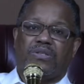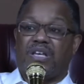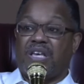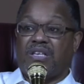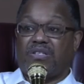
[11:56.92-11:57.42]
the
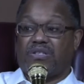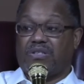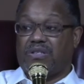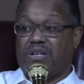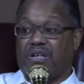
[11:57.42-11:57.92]

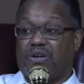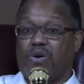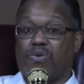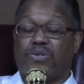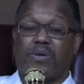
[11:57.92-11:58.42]
East
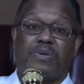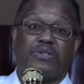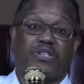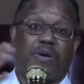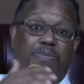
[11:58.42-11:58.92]
Coast had
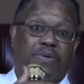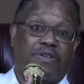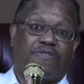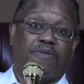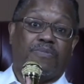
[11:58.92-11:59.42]
been
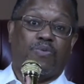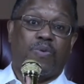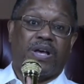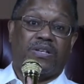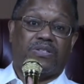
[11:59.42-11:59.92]
separated from the
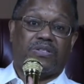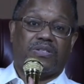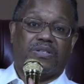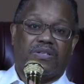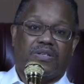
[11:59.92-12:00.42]
West.
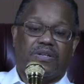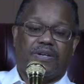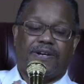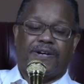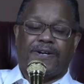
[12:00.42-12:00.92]

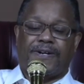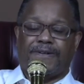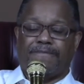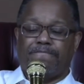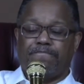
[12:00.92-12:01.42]

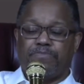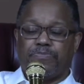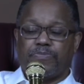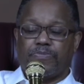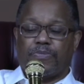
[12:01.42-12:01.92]
Um,
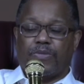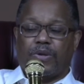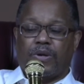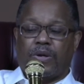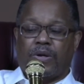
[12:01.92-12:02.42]

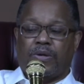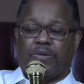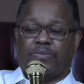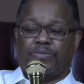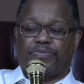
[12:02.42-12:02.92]

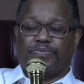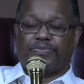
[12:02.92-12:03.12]
um,